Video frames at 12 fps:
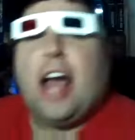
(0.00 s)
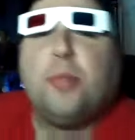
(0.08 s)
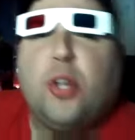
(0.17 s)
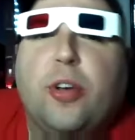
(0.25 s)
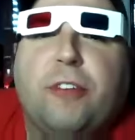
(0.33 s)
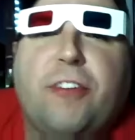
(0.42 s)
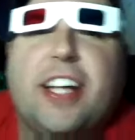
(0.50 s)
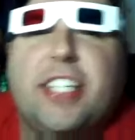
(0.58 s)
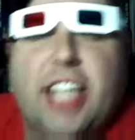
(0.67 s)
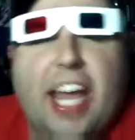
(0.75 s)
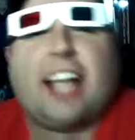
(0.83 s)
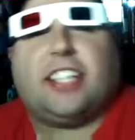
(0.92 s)
am doing
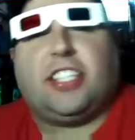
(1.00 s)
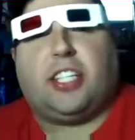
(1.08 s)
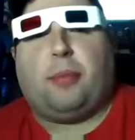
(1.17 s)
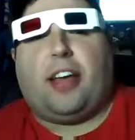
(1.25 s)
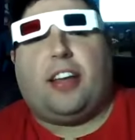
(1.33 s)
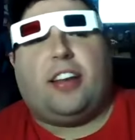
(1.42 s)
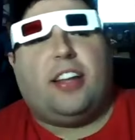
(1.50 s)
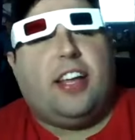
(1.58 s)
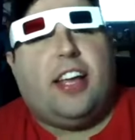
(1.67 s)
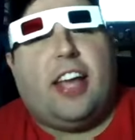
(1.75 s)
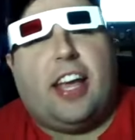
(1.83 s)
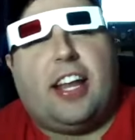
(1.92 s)
fantastic, man.
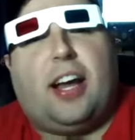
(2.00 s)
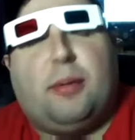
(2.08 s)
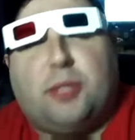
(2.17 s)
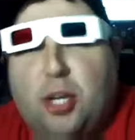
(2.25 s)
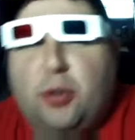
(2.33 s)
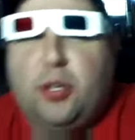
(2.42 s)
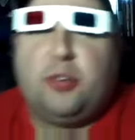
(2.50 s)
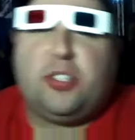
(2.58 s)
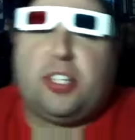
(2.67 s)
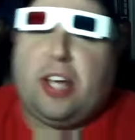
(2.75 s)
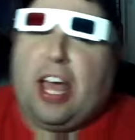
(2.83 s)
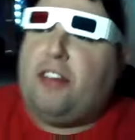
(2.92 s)
And I am so used
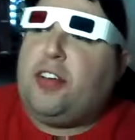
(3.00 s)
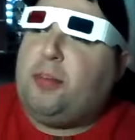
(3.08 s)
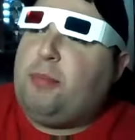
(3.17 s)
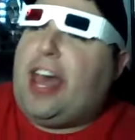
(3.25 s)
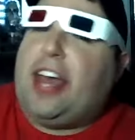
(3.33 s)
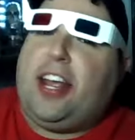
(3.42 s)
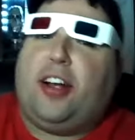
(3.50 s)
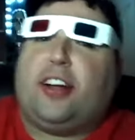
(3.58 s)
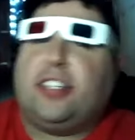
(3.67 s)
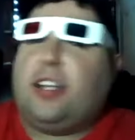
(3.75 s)
to having Matt here because